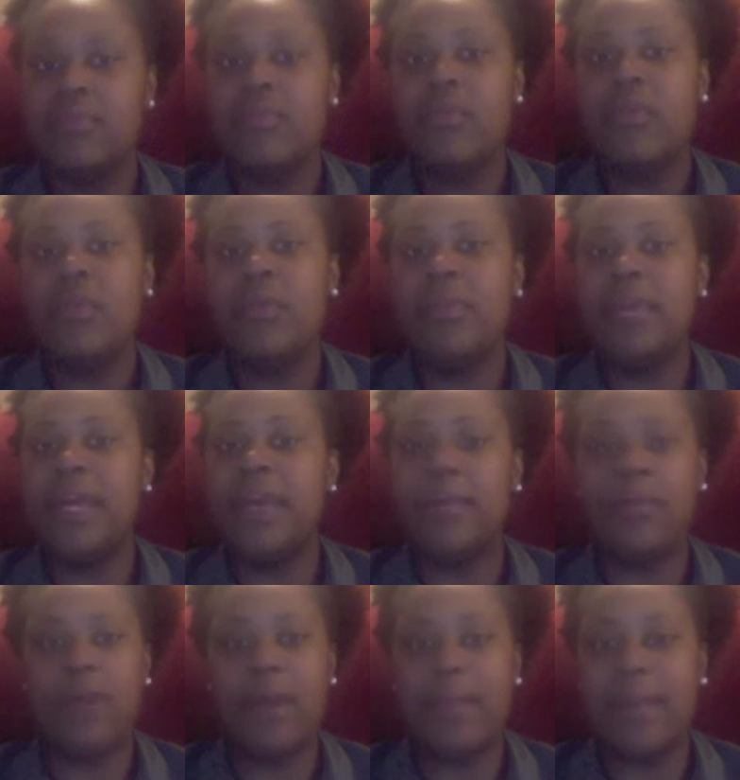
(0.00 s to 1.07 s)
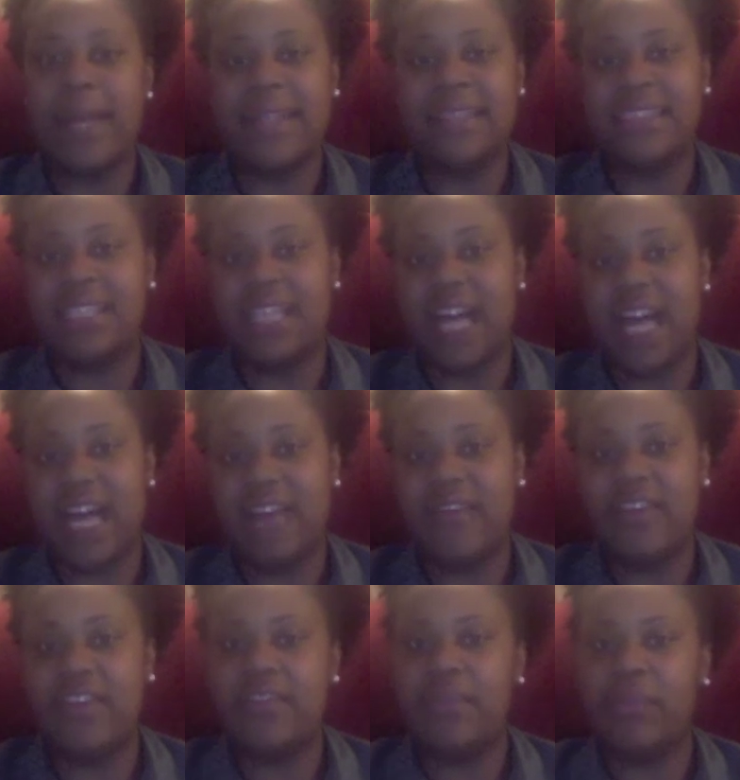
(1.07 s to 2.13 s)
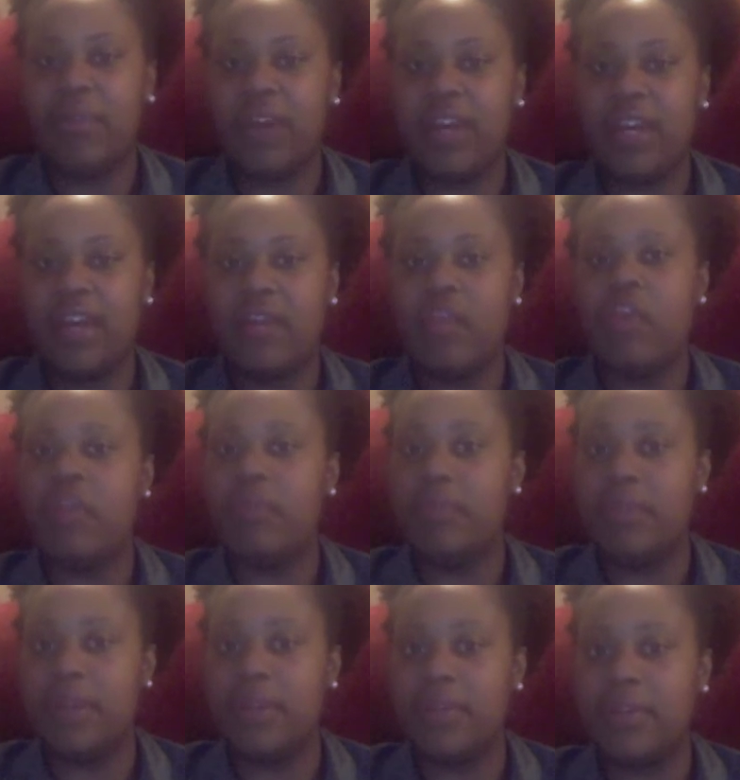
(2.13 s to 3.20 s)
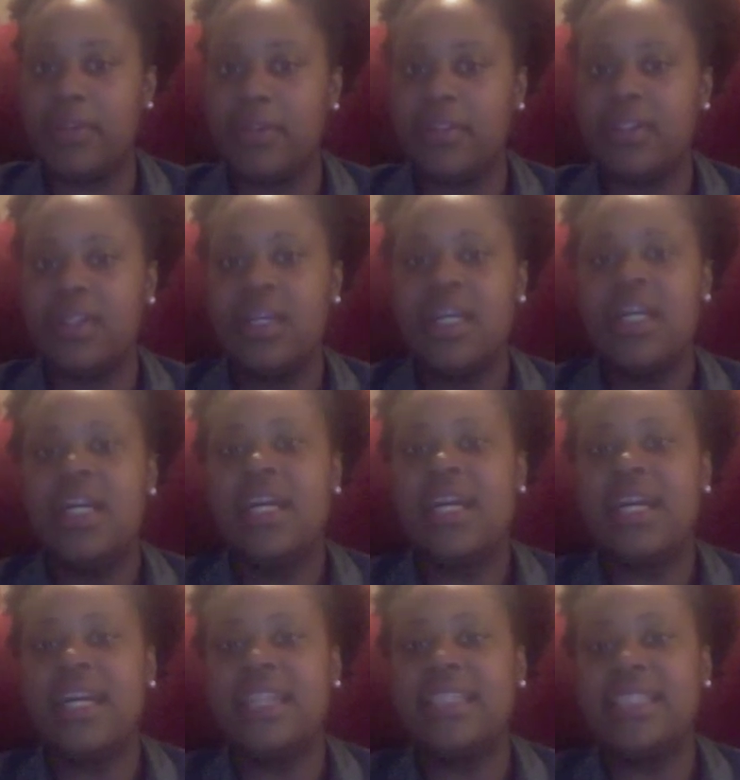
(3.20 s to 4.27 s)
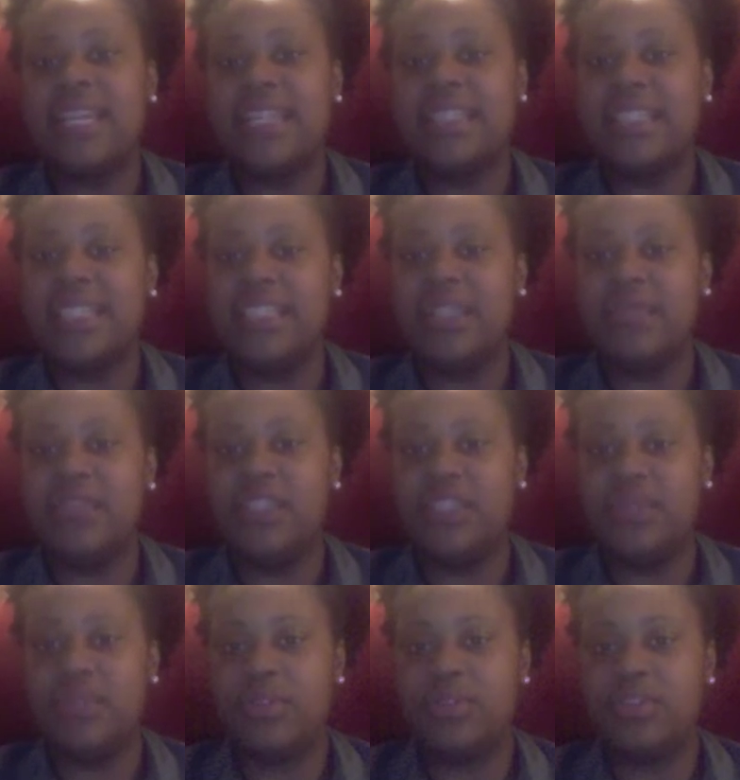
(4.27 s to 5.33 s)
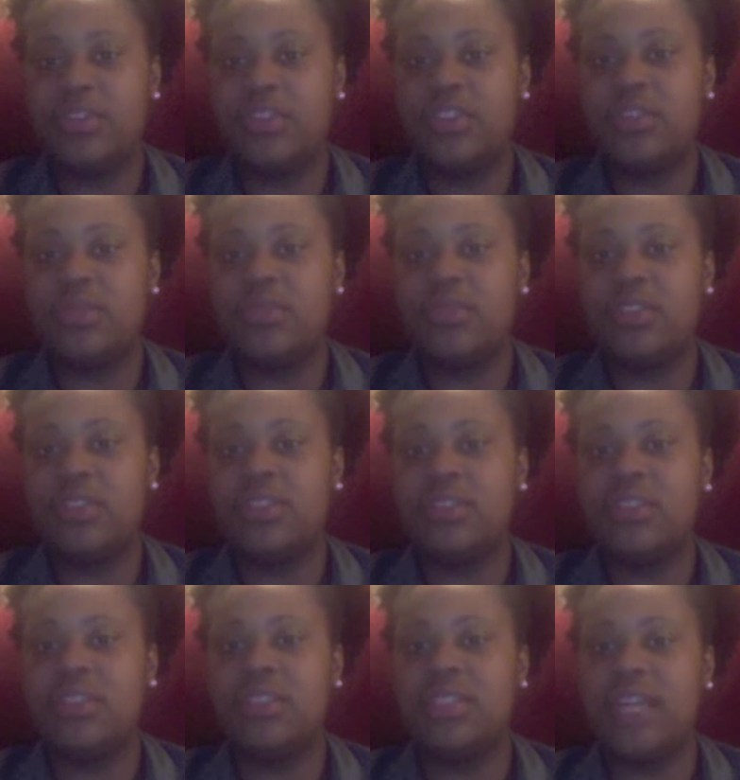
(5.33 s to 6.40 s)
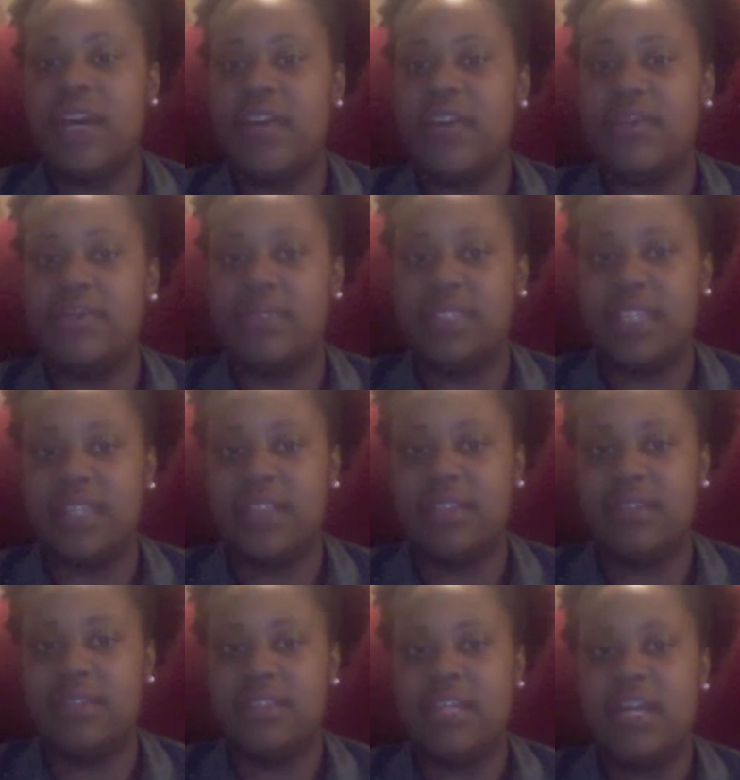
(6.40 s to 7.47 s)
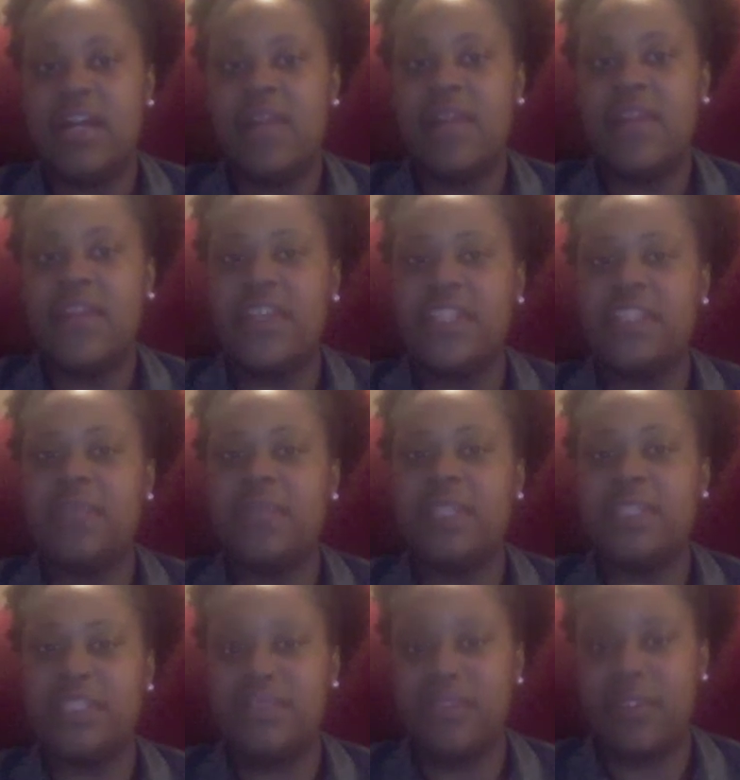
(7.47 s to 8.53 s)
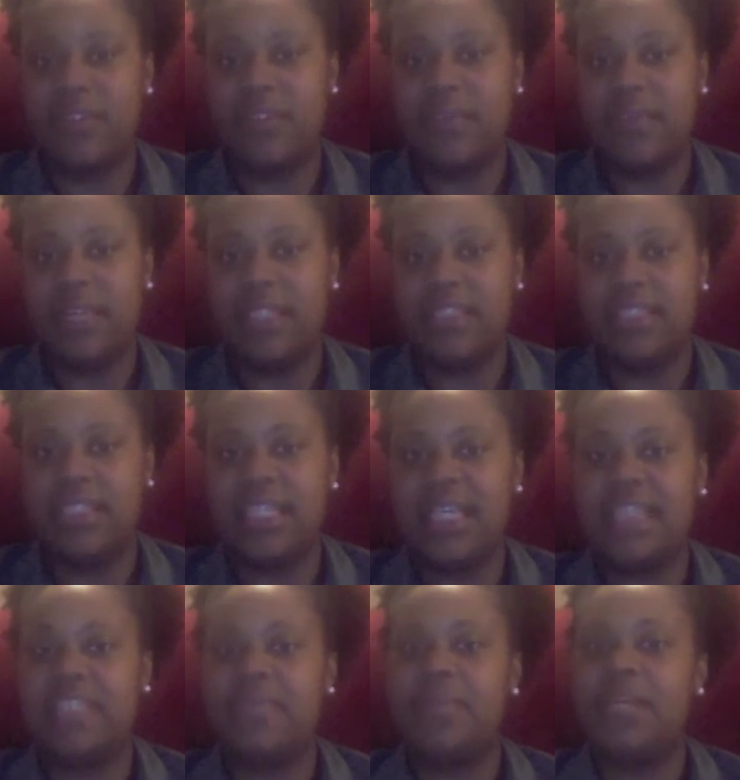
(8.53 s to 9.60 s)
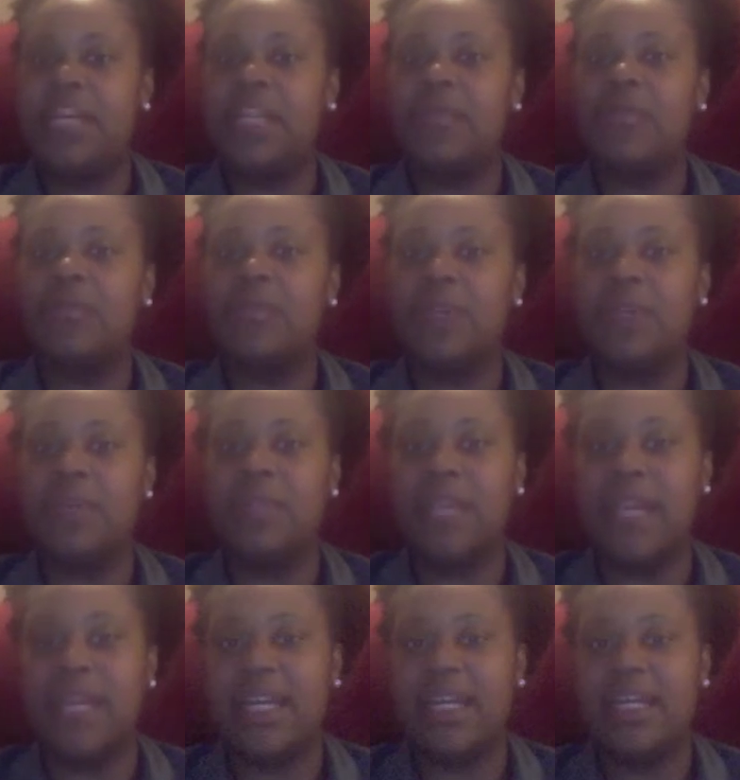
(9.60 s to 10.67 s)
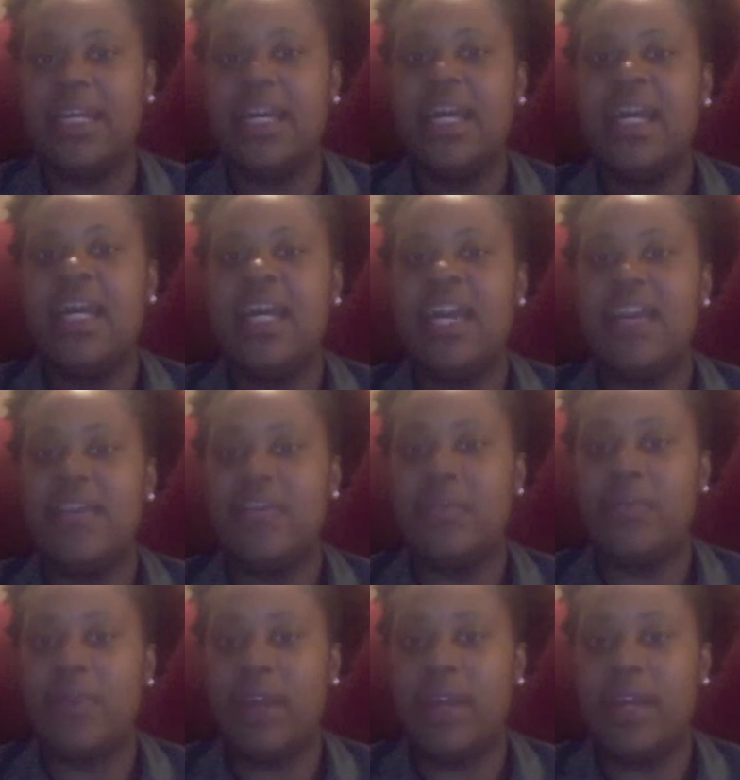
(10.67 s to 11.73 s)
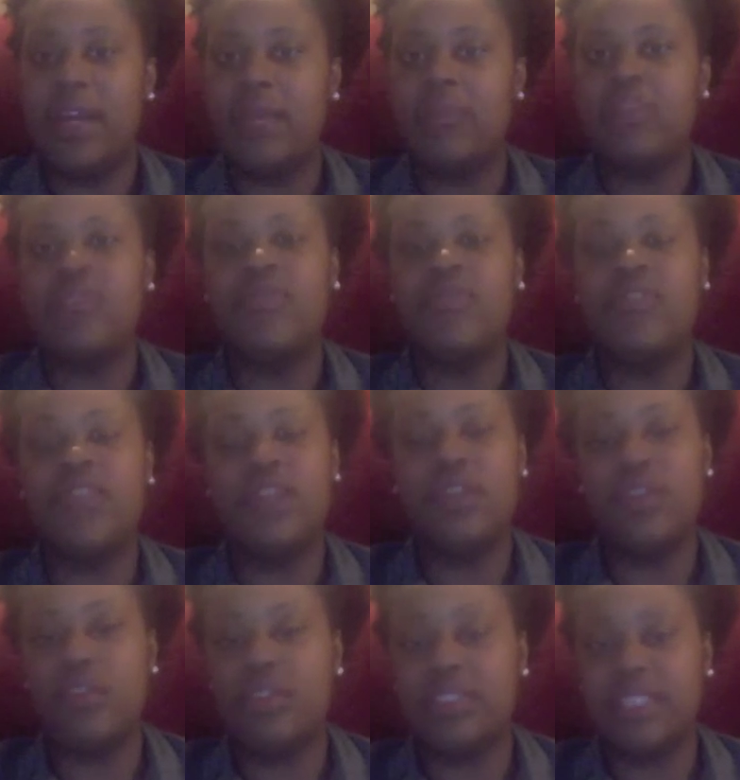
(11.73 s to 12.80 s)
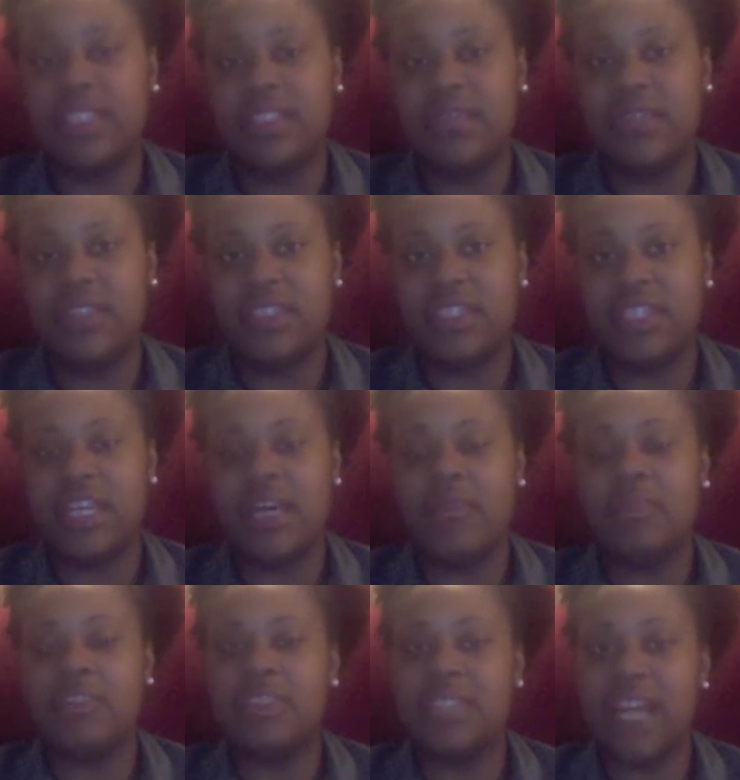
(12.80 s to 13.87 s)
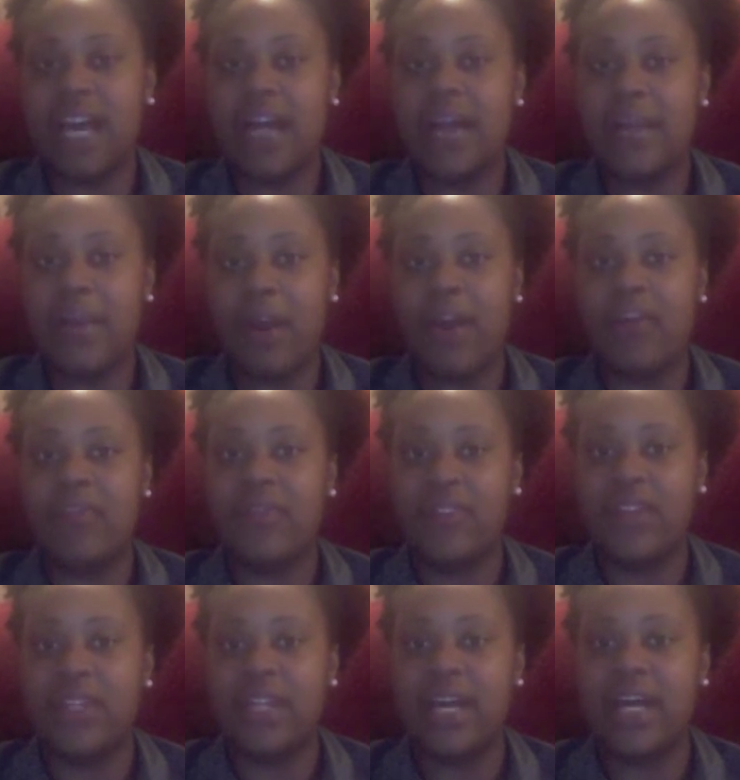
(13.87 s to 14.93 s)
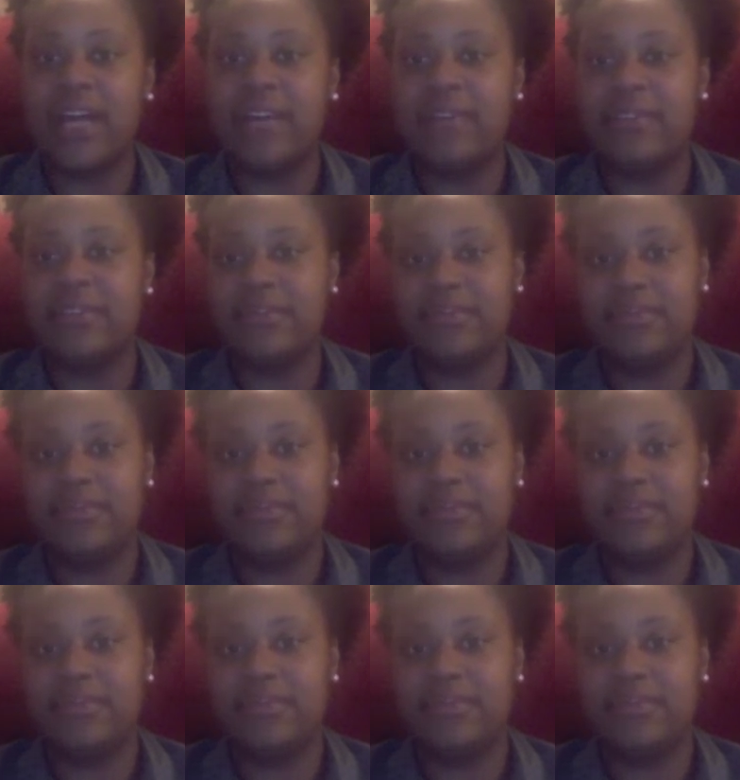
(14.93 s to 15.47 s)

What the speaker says: When being brought back to life in the brain or remembered, it takes the individual to tell themselves that this piece of information that is being replayed in the brain was viewed on television and was not a part of their lives.